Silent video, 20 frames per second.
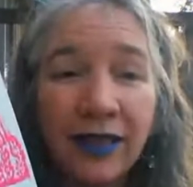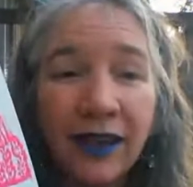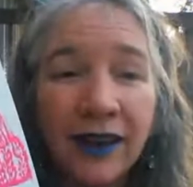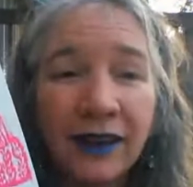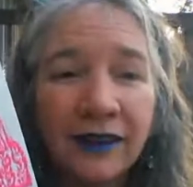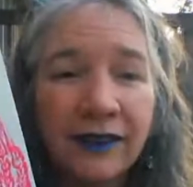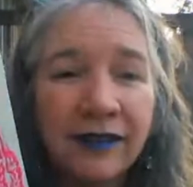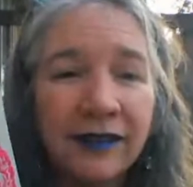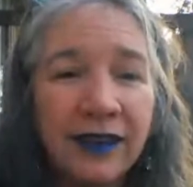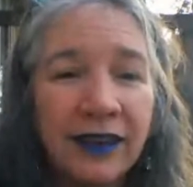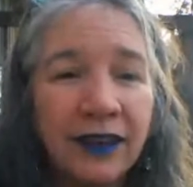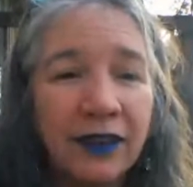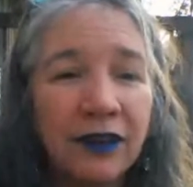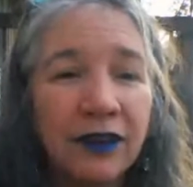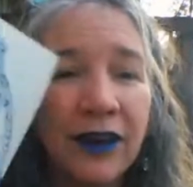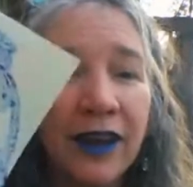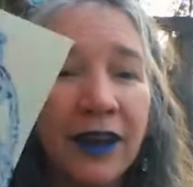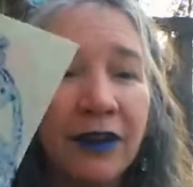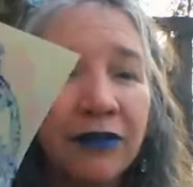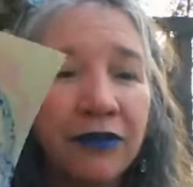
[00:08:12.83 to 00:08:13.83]
that is
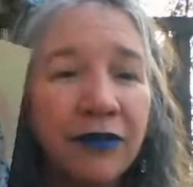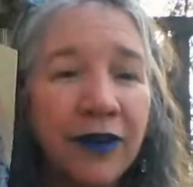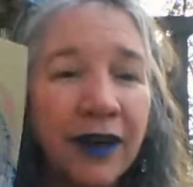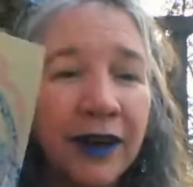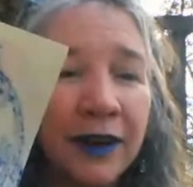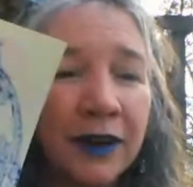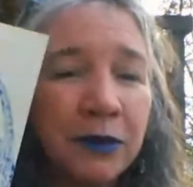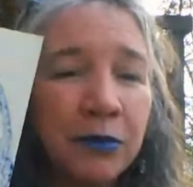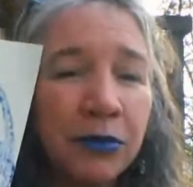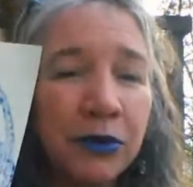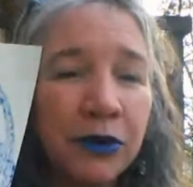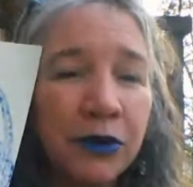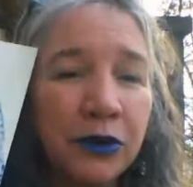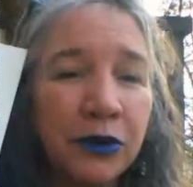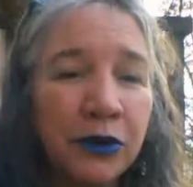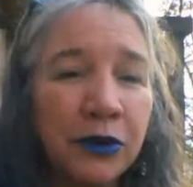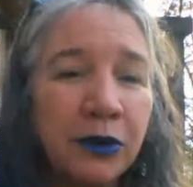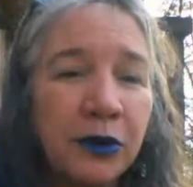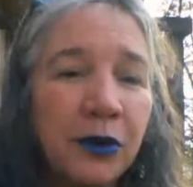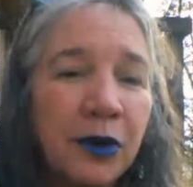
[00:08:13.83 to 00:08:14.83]
either a faded
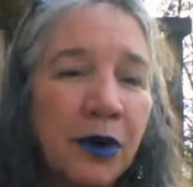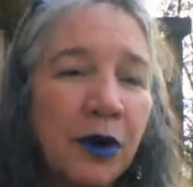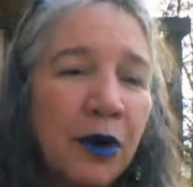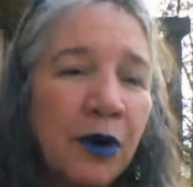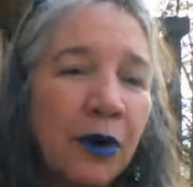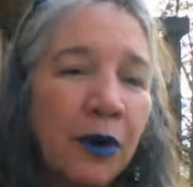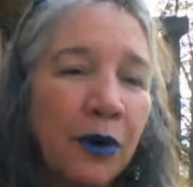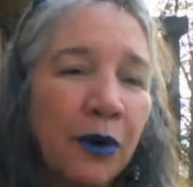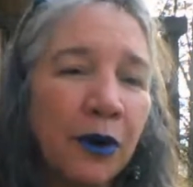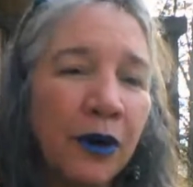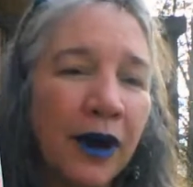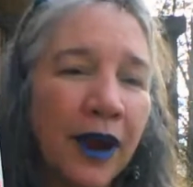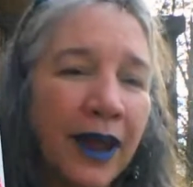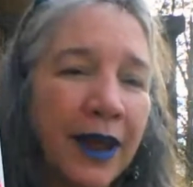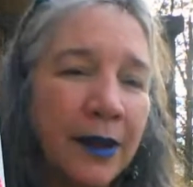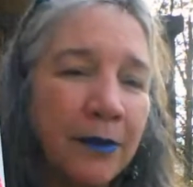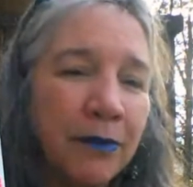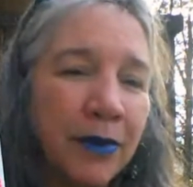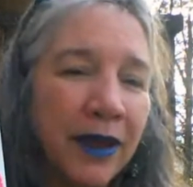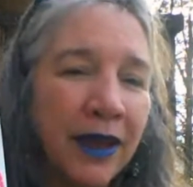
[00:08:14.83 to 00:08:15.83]
blue or
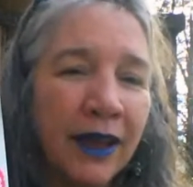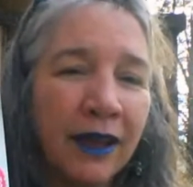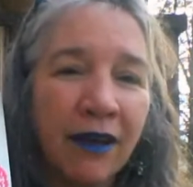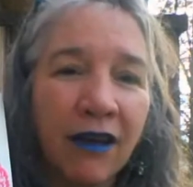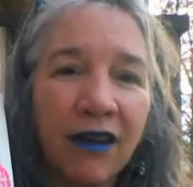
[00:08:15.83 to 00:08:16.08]
a pink.